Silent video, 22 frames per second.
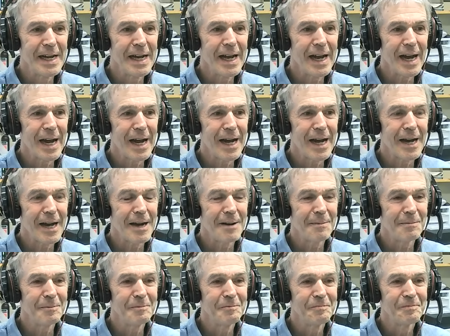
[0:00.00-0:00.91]

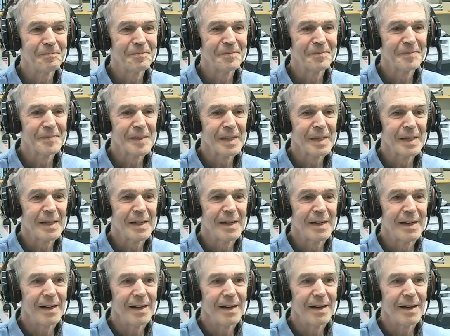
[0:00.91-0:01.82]
Um,
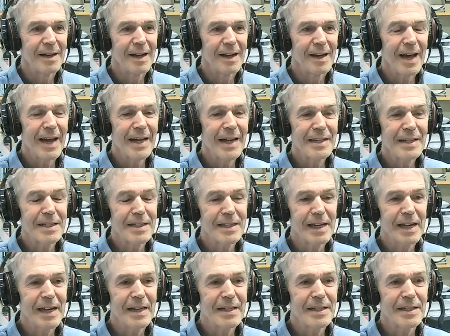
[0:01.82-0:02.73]
as,
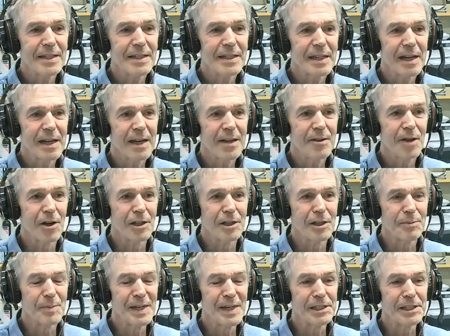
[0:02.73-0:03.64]
as
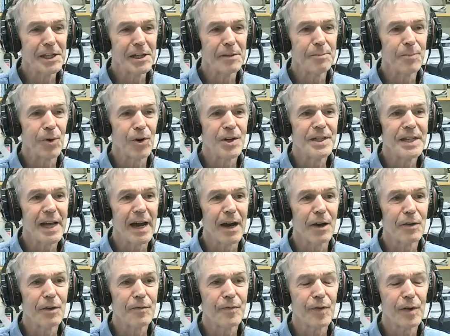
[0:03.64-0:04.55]
Donald Milton points
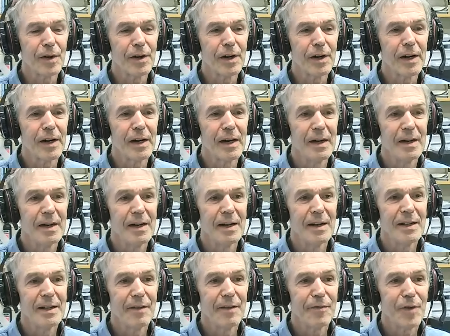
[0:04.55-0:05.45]
out, for
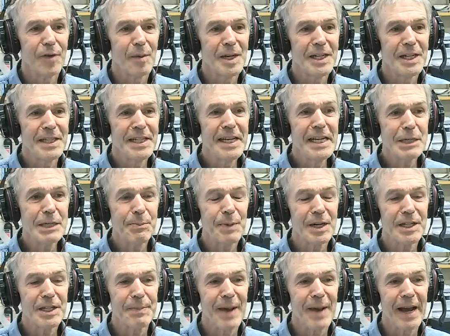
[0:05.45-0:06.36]
from a disease
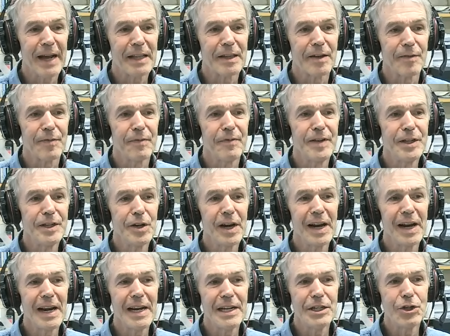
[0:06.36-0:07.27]
perspective, we
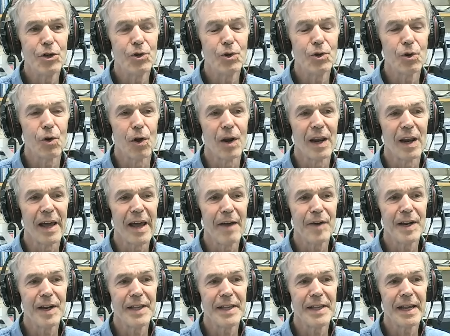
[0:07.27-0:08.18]
should really should call
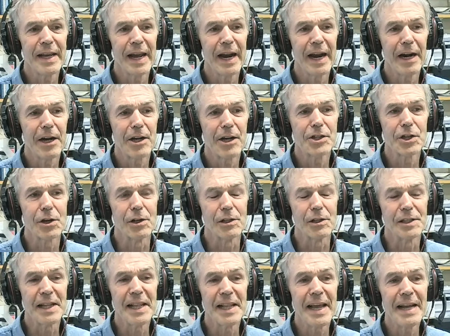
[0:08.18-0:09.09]
everything
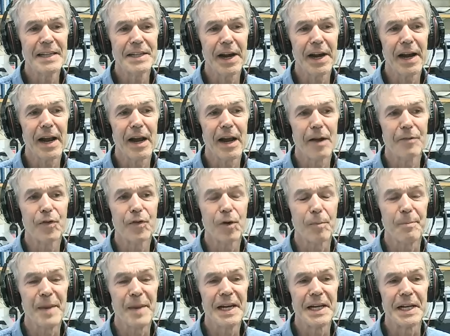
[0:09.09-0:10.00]
aerosol that hangs around
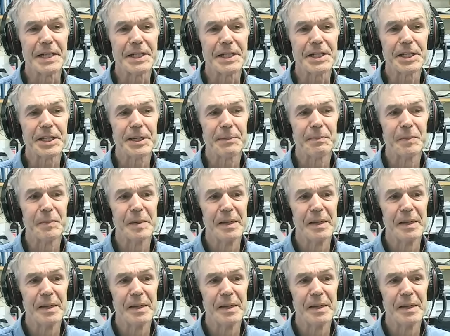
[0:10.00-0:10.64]
for minutes.